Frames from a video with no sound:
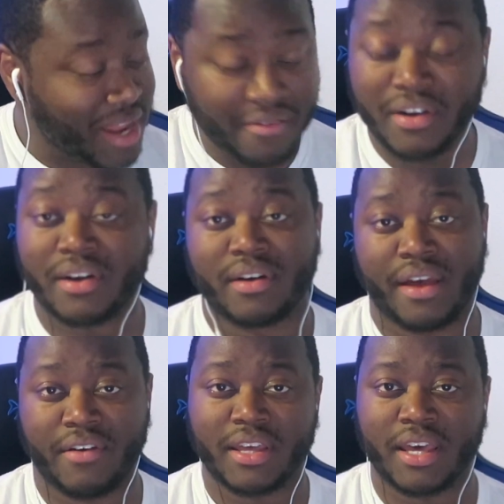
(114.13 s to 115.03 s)

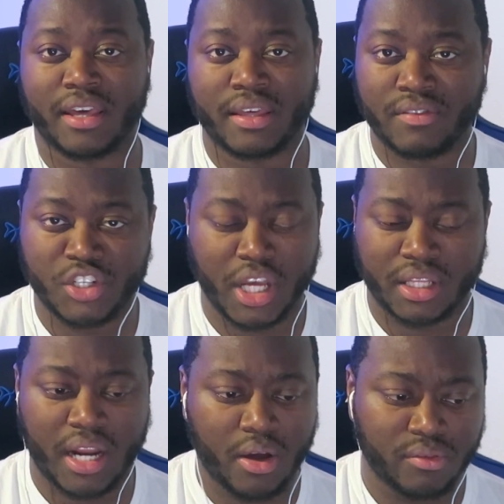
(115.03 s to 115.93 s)
Never have I yet even
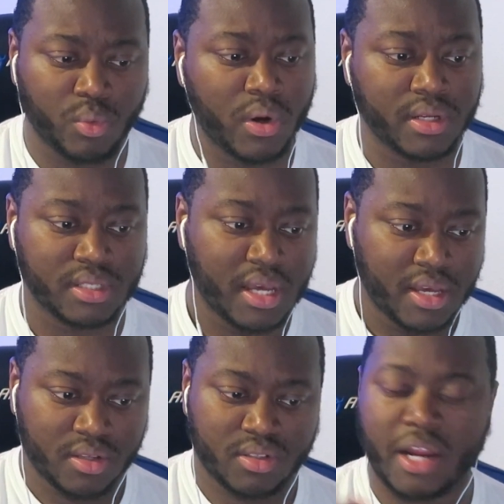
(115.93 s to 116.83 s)
checked it out even
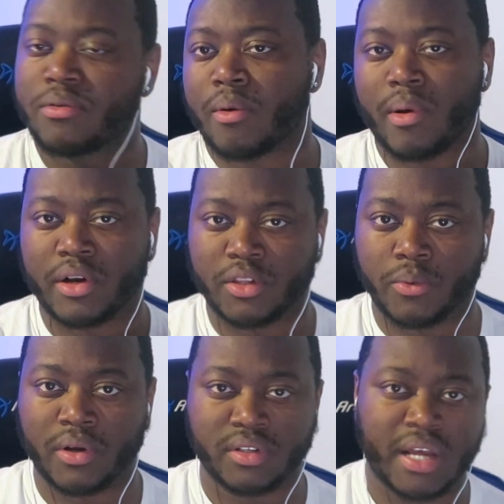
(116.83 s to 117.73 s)
once. So that's what we're
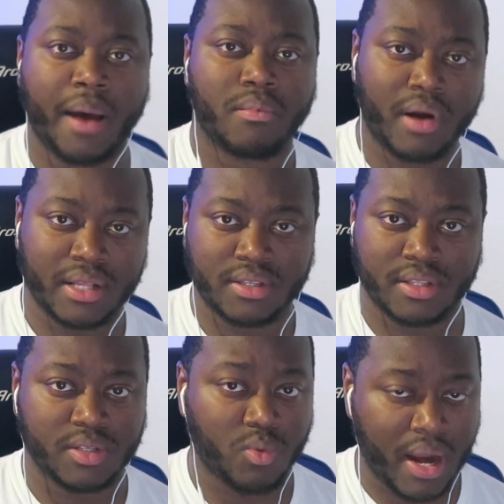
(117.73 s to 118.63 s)
going to do. We're going to hop right
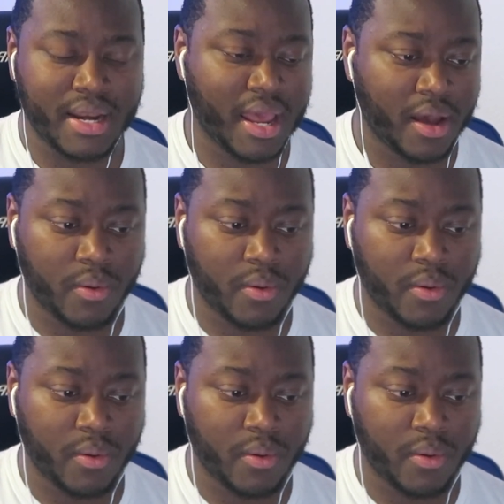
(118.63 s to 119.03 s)
into this right